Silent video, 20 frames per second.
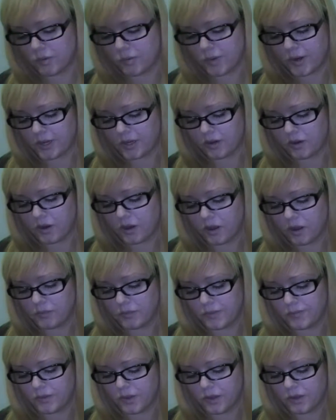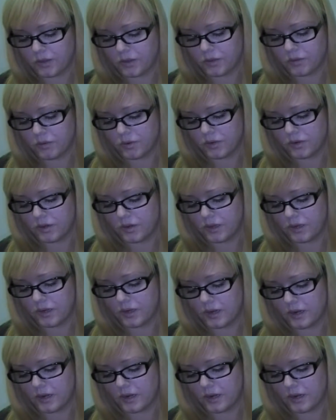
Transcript: Break Your Heart, We've Got It Going On,